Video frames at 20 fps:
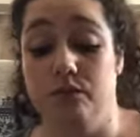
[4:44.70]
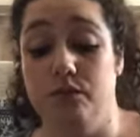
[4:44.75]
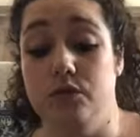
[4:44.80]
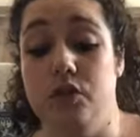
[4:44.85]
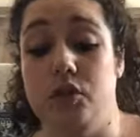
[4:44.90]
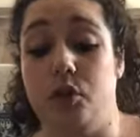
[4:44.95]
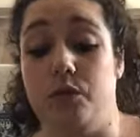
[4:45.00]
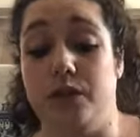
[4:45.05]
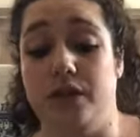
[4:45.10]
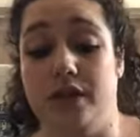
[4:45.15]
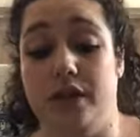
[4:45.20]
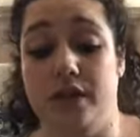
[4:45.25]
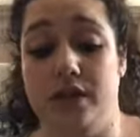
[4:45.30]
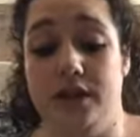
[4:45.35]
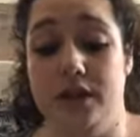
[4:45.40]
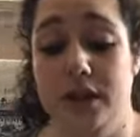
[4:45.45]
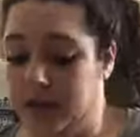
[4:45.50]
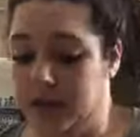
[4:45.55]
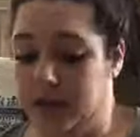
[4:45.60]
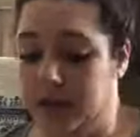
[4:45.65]
so worth
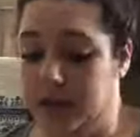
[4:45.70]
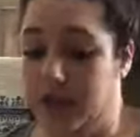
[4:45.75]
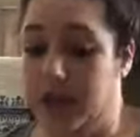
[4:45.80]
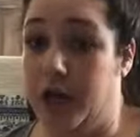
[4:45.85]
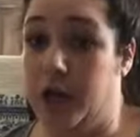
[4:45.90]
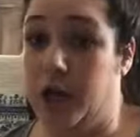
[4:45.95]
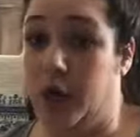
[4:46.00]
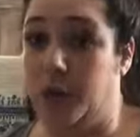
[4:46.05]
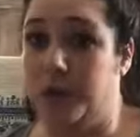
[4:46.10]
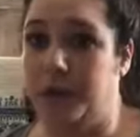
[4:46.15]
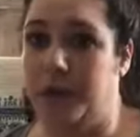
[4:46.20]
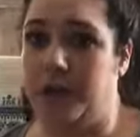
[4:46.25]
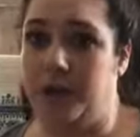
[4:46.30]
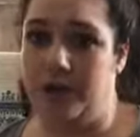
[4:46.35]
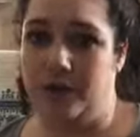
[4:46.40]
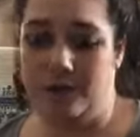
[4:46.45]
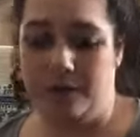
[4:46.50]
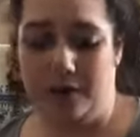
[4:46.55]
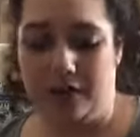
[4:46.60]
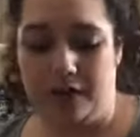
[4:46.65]
it. And hope that I
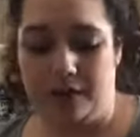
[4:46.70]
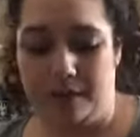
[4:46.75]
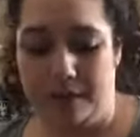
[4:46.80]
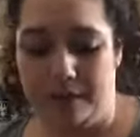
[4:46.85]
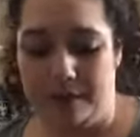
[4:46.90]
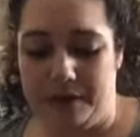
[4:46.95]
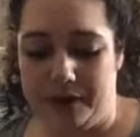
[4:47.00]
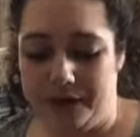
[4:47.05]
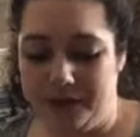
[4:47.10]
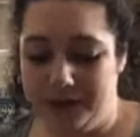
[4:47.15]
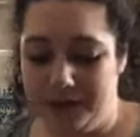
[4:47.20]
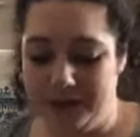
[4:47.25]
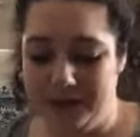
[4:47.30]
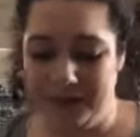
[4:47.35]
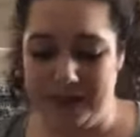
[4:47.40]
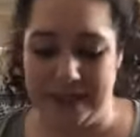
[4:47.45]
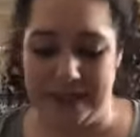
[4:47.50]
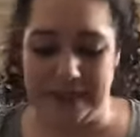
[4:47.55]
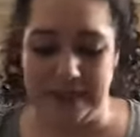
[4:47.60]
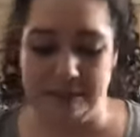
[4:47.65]
don't wake the baby
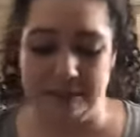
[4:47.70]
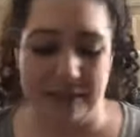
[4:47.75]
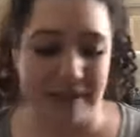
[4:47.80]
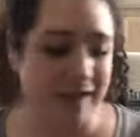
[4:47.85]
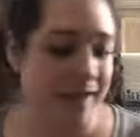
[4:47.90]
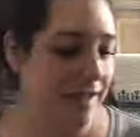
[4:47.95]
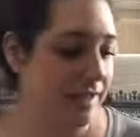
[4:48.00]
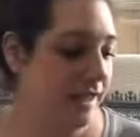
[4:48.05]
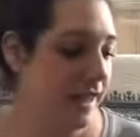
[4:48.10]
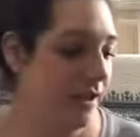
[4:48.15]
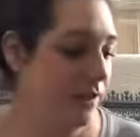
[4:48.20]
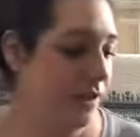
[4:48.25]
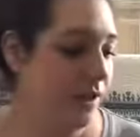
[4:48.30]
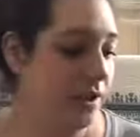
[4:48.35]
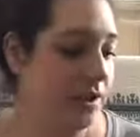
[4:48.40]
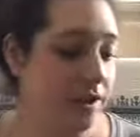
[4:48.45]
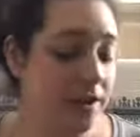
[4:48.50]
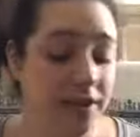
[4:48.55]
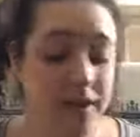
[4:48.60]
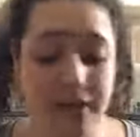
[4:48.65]
because this plastic's loud.
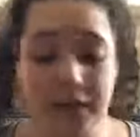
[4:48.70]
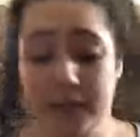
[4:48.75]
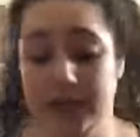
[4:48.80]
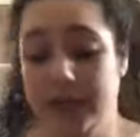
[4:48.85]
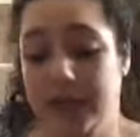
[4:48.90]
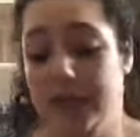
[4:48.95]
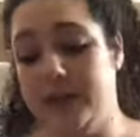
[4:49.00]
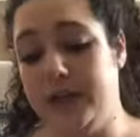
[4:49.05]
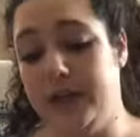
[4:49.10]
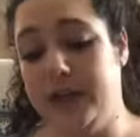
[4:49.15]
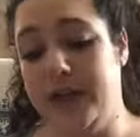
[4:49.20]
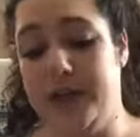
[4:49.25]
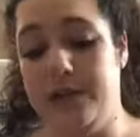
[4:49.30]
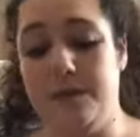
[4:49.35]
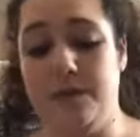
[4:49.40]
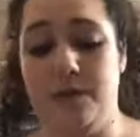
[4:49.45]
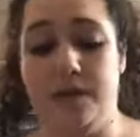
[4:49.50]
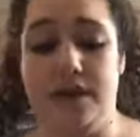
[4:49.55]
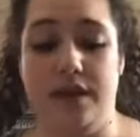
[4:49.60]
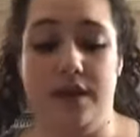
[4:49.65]
It
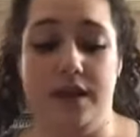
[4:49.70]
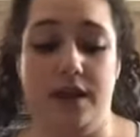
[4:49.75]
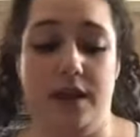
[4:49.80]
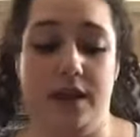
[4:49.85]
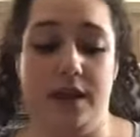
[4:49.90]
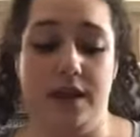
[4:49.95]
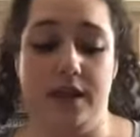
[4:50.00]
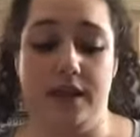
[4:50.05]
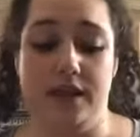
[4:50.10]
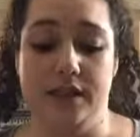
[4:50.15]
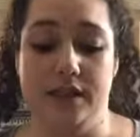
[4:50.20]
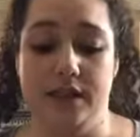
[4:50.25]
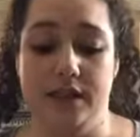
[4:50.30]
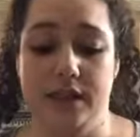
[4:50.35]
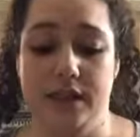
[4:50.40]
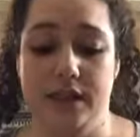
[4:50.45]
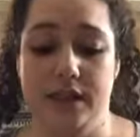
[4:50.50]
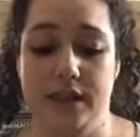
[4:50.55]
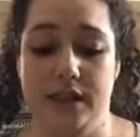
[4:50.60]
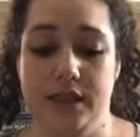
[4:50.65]
came with this
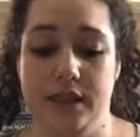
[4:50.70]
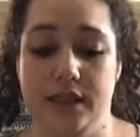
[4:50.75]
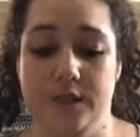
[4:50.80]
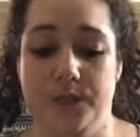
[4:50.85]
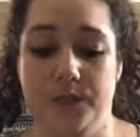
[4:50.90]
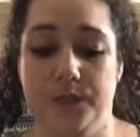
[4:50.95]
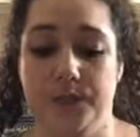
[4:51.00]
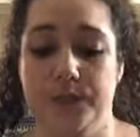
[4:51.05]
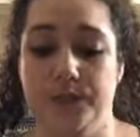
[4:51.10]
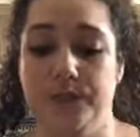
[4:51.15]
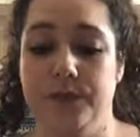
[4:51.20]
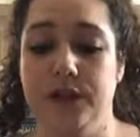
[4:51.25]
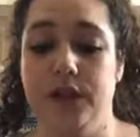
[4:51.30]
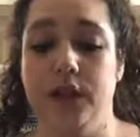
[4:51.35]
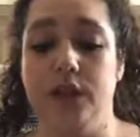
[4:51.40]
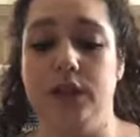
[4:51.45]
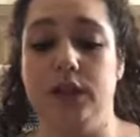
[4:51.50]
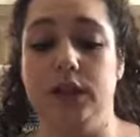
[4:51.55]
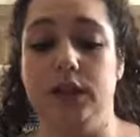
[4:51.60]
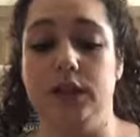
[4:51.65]

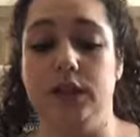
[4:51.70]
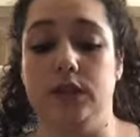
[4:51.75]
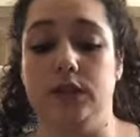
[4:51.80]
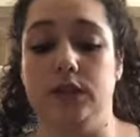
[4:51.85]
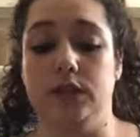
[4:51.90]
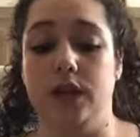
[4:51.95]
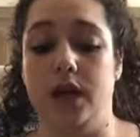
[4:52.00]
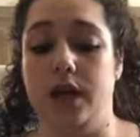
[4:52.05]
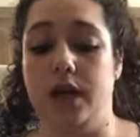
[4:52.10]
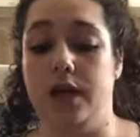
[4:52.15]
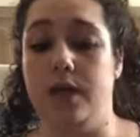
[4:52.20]
little